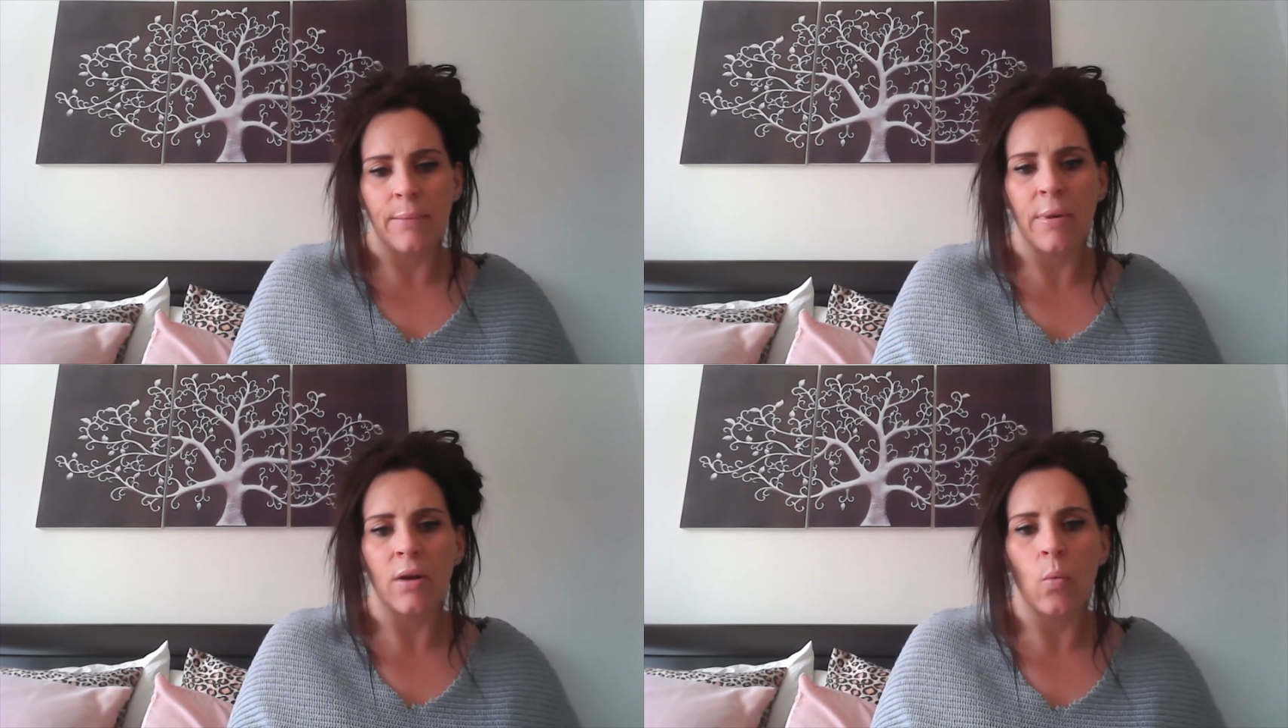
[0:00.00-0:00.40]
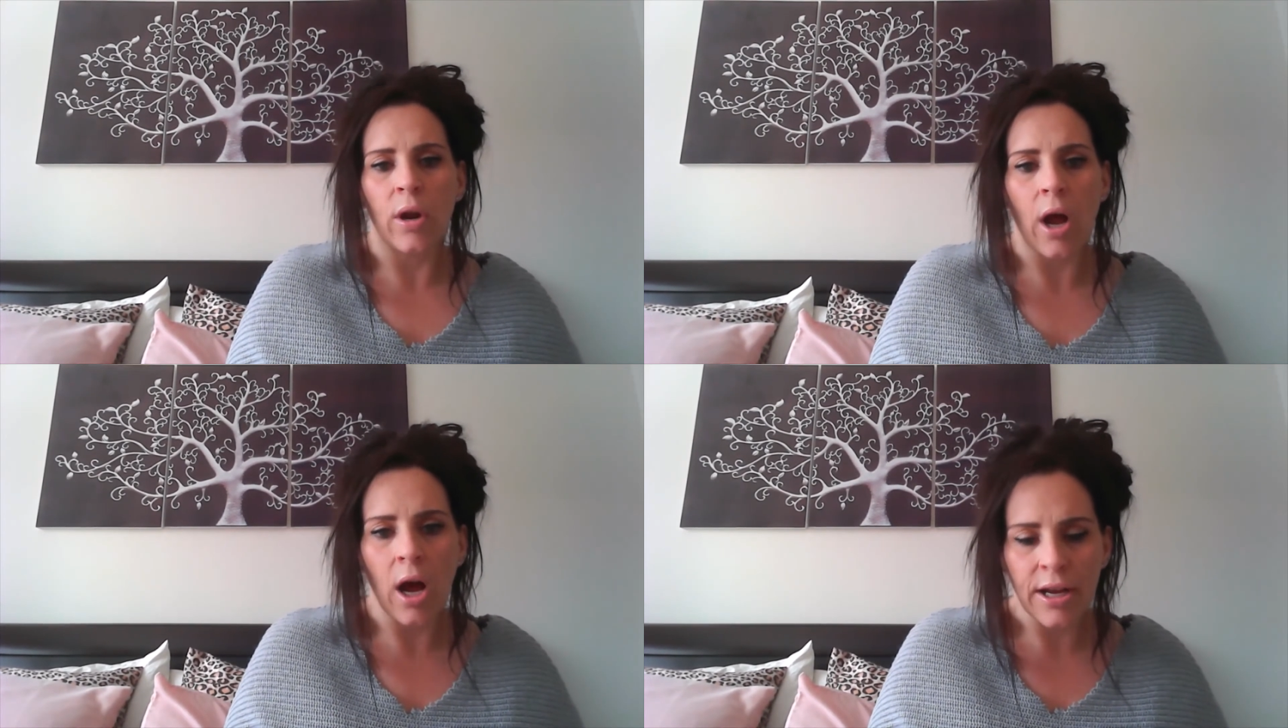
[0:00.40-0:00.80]
But what
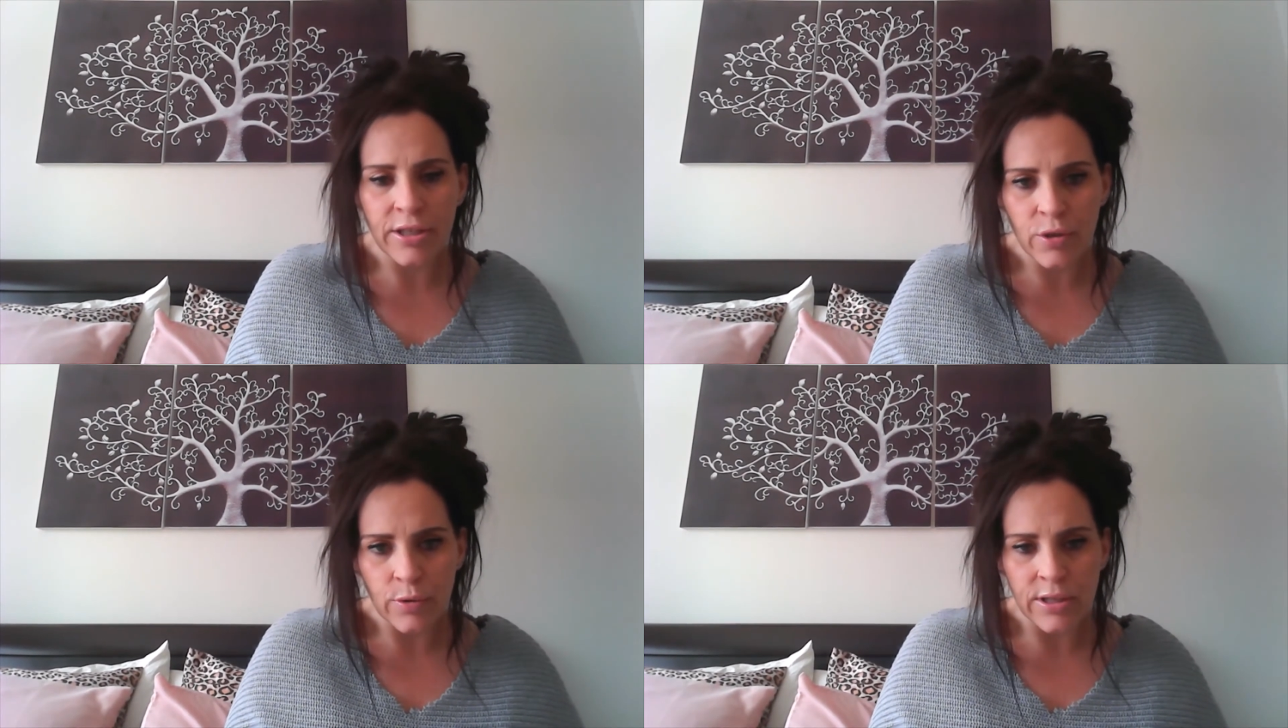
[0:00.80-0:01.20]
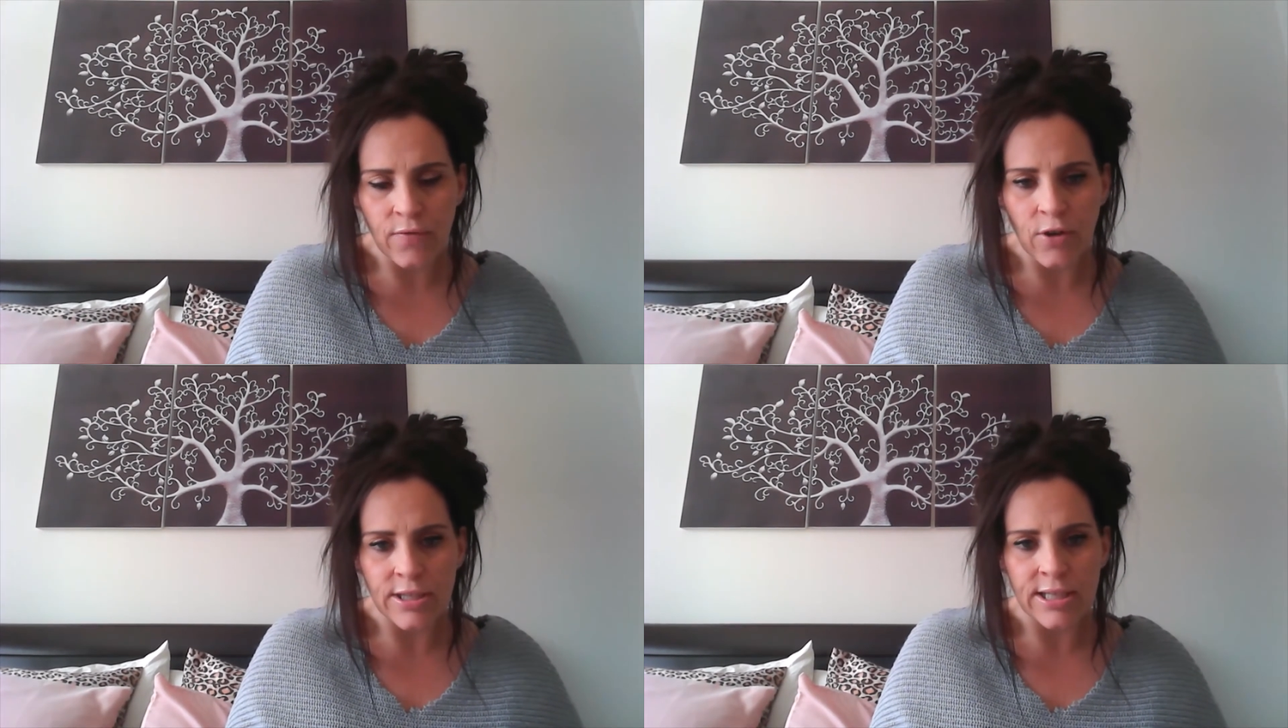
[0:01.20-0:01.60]
I do
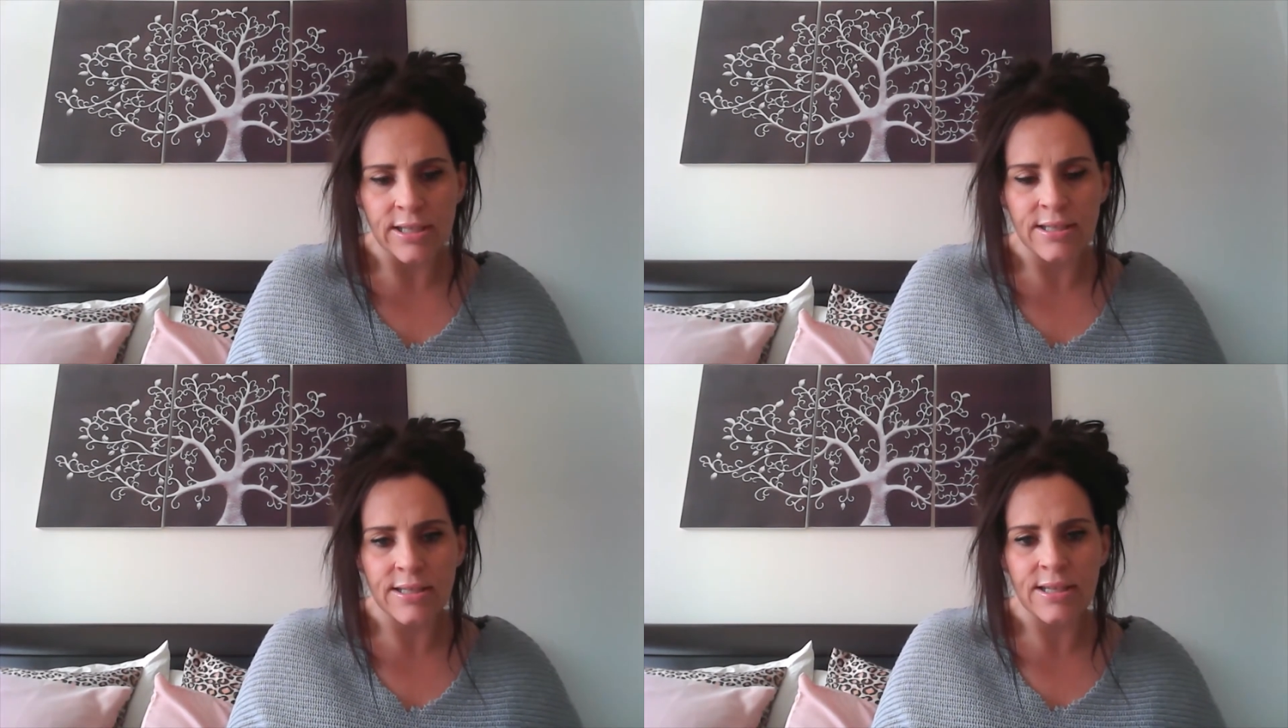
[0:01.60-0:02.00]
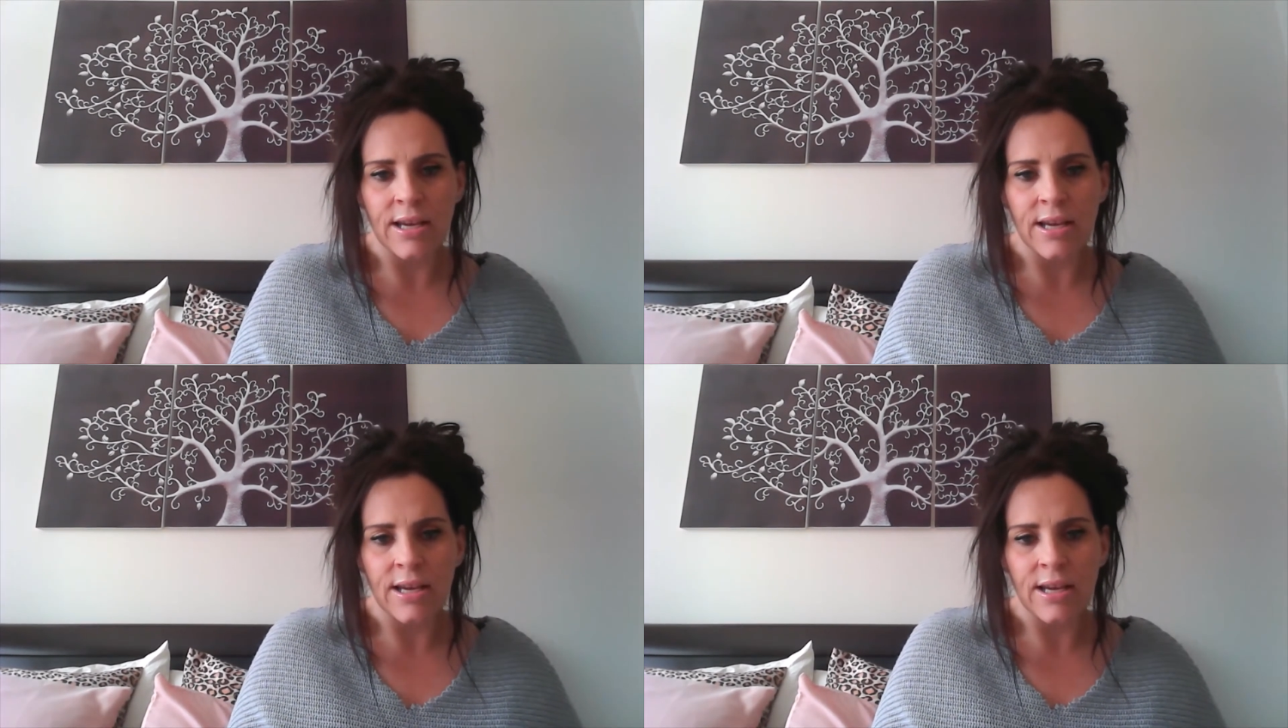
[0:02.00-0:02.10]
different is